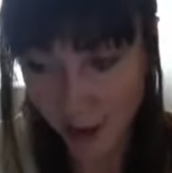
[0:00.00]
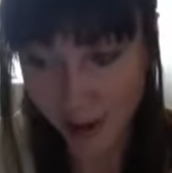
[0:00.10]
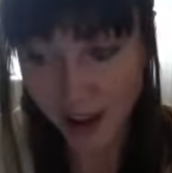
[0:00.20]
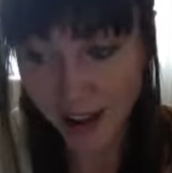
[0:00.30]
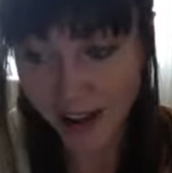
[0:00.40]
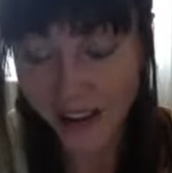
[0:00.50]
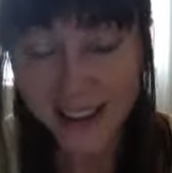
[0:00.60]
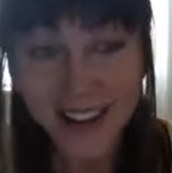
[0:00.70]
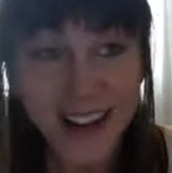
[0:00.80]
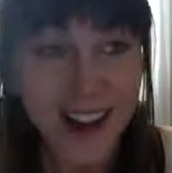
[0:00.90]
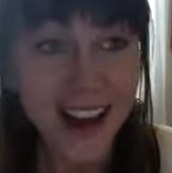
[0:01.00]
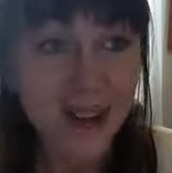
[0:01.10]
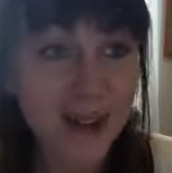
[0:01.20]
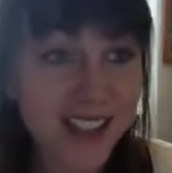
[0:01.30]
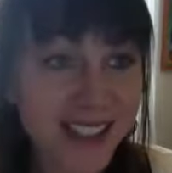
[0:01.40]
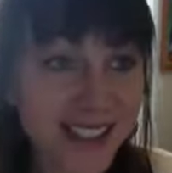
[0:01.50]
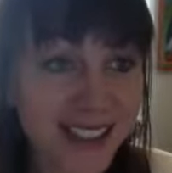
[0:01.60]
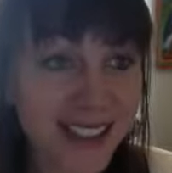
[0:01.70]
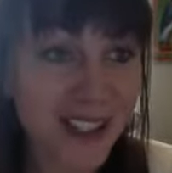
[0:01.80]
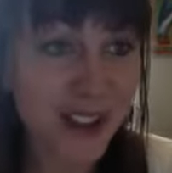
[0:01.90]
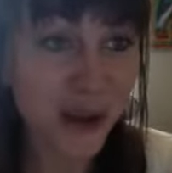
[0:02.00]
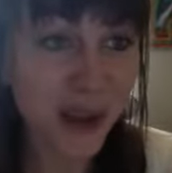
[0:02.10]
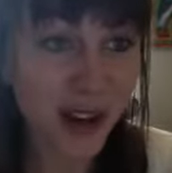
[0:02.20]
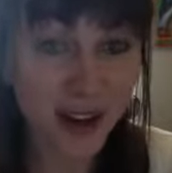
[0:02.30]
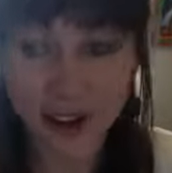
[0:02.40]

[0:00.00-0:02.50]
Maya. I recently donated